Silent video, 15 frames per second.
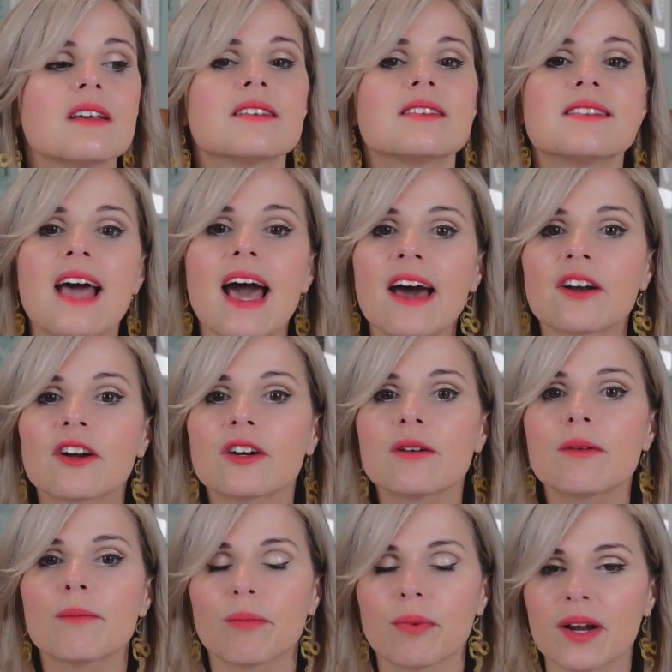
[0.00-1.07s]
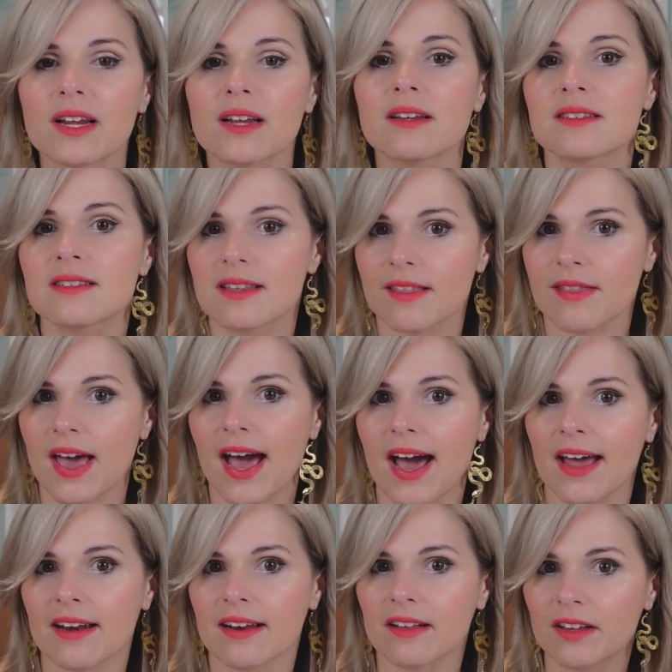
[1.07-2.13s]
saturn brings
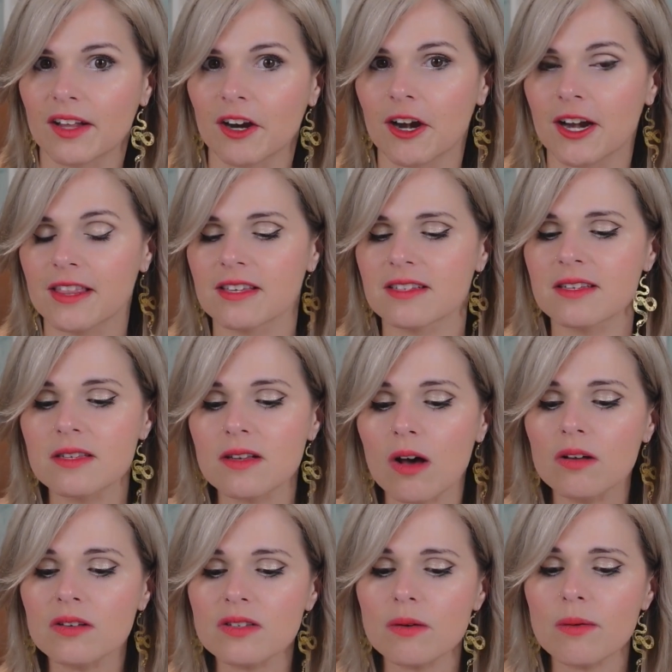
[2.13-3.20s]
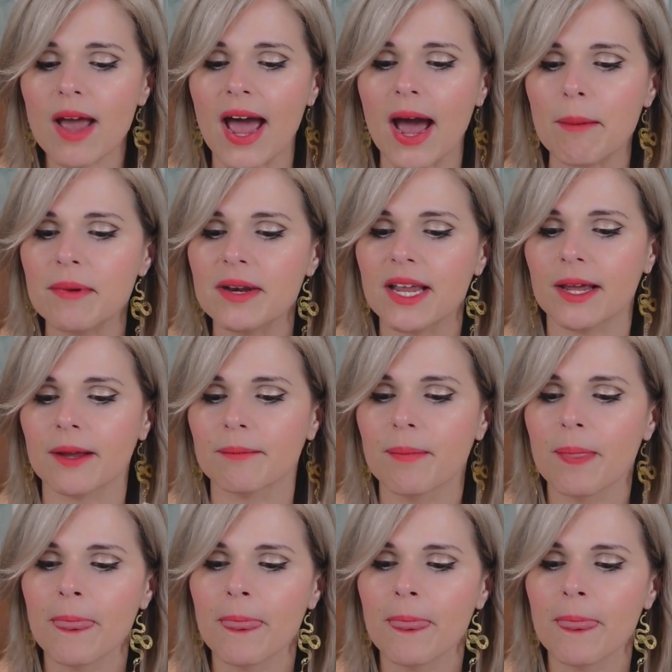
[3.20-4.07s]
that clarity this is also happening